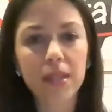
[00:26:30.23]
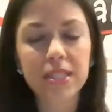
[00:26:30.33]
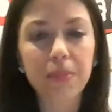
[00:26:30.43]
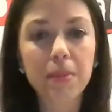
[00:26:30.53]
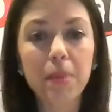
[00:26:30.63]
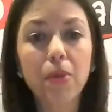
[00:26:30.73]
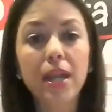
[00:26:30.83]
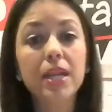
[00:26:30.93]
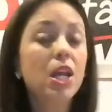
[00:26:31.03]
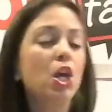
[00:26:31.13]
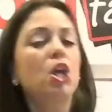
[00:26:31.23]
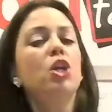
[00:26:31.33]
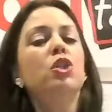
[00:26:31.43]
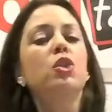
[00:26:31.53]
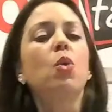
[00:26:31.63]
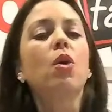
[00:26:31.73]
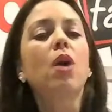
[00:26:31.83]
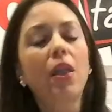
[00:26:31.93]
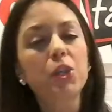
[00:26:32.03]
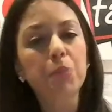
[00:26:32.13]
mixed up in my brain. So
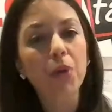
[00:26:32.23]
College